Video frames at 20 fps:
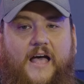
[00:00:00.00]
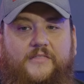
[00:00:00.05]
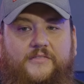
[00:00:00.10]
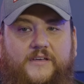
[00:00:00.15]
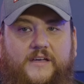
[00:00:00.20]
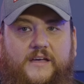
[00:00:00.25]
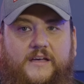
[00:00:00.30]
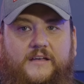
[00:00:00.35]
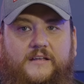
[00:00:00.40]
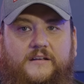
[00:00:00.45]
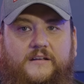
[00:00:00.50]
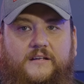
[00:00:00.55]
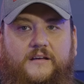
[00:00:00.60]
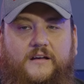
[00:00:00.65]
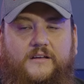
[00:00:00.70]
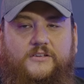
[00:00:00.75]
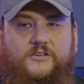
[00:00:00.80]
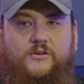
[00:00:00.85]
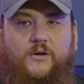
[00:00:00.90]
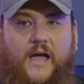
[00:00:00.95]
And then
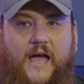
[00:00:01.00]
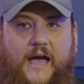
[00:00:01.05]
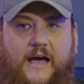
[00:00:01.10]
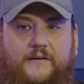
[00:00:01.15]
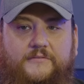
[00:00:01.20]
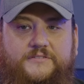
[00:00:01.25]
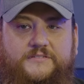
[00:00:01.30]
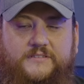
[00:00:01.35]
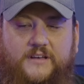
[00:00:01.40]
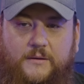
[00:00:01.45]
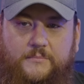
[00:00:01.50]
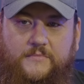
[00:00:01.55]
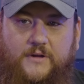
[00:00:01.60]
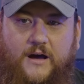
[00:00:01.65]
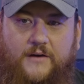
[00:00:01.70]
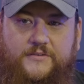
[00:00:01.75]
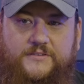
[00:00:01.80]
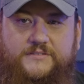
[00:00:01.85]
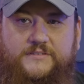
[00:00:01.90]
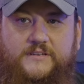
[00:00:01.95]
you have some
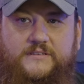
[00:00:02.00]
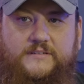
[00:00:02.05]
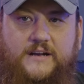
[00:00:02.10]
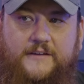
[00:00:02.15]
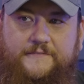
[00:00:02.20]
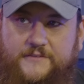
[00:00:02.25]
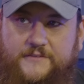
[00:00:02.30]
novices, I